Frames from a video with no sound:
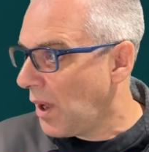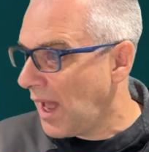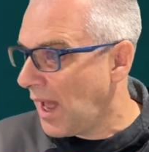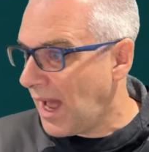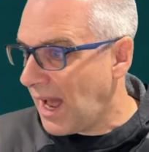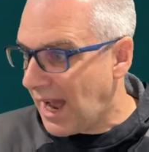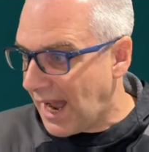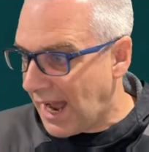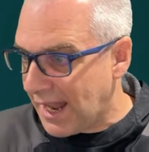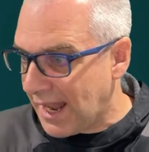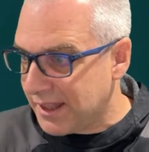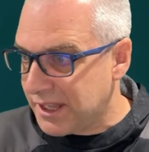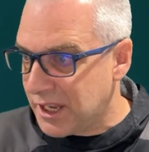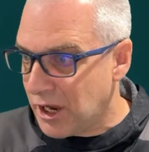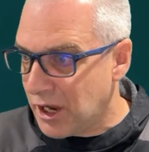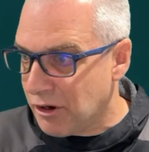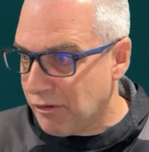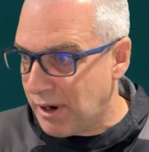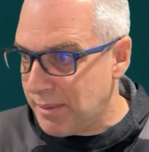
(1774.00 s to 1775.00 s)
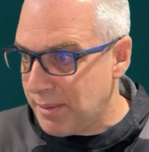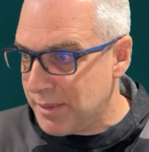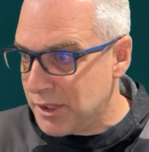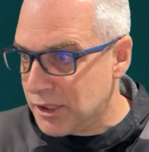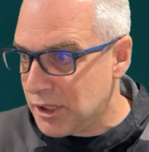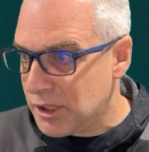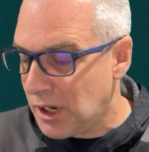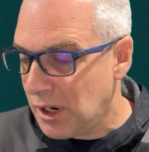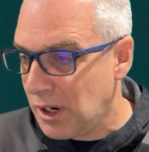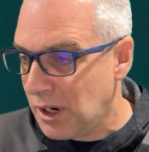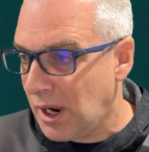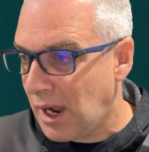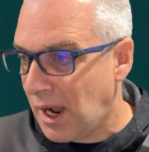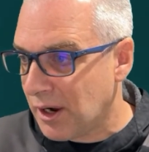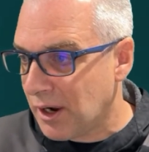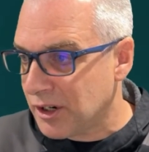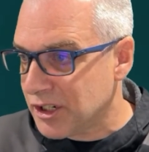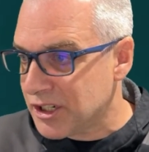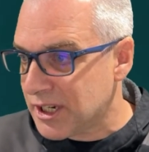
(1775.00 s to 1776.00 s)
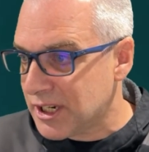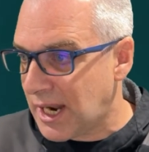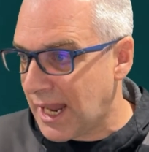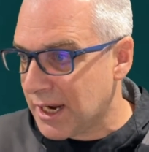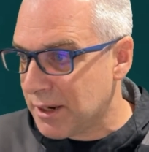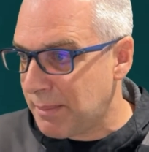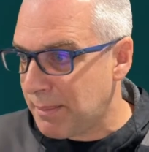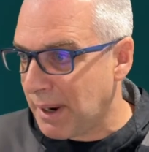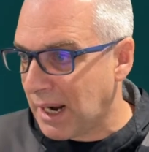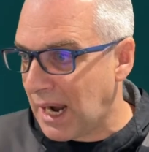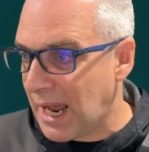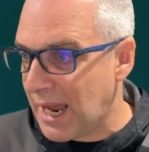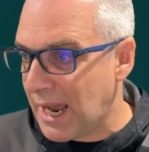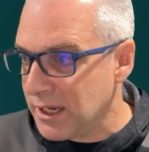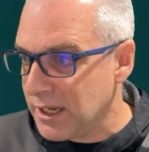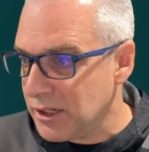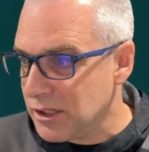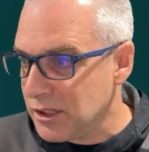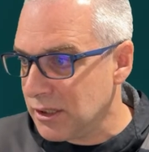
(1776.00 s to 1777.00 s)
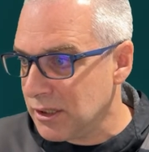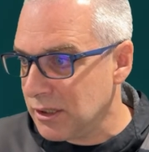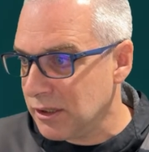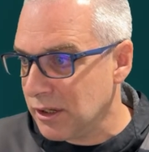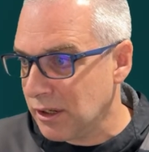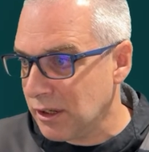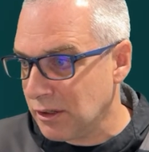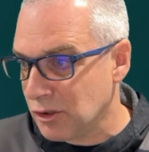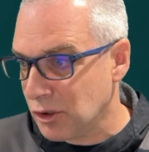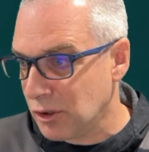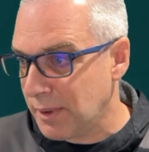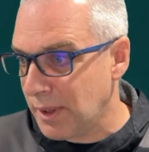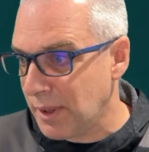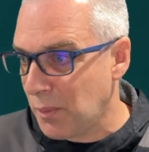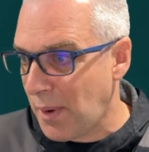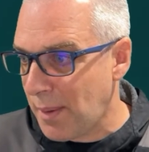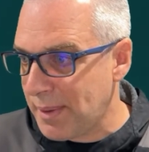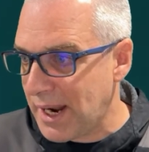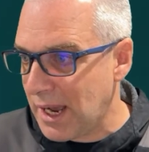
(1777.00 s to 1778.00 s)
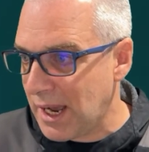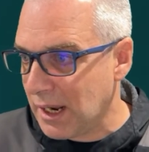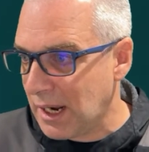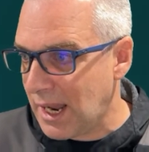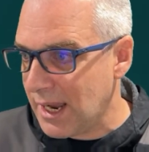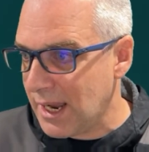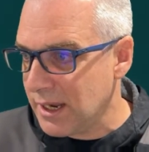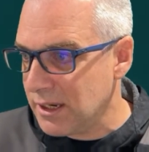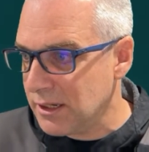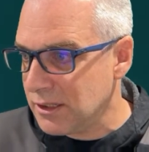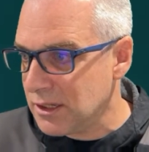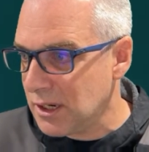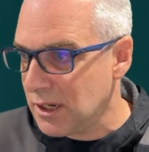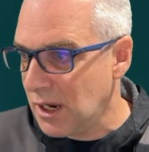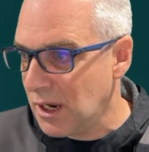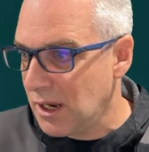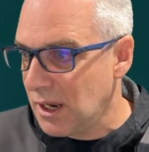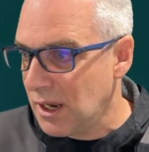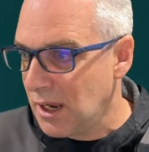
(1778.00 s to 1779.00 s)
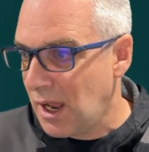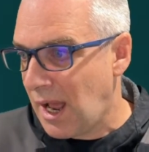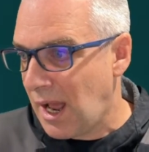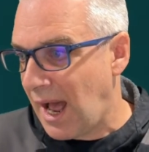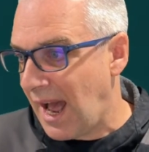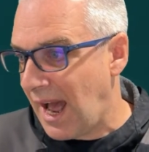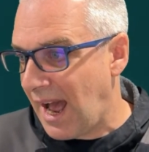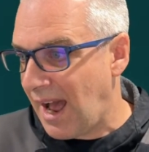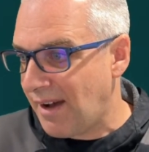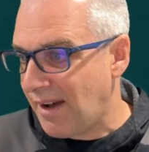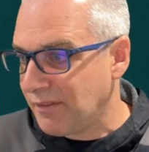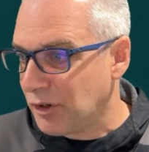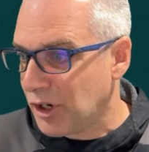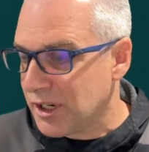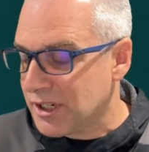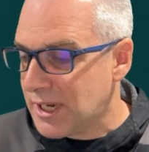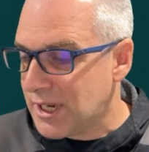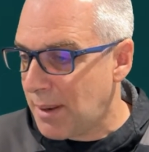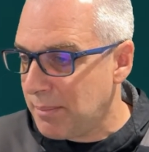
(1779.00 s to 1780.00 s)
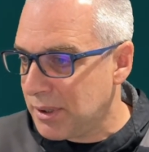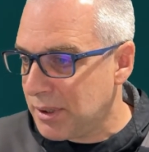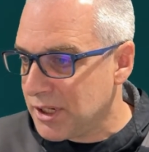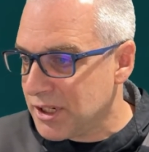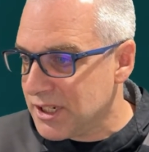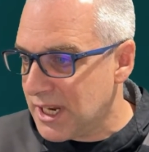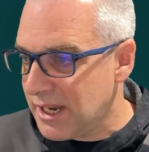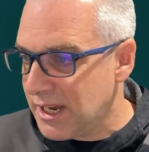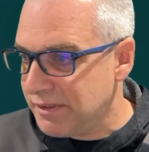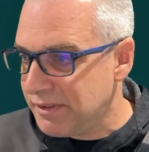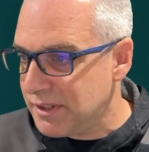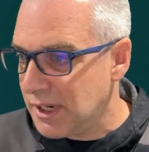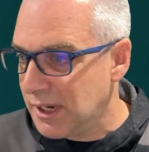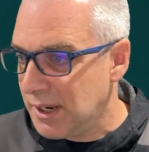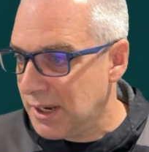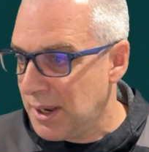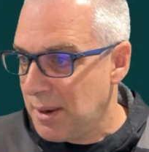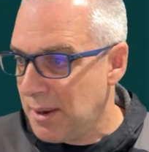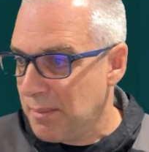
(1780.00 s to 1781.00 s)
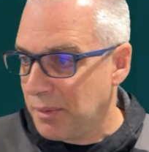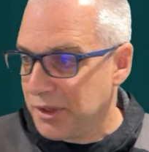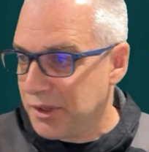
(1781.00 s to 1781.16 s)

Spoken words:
Add the agreement. I'm going to select my client. It's going to be the webinar client. I haven't got a template saved, but the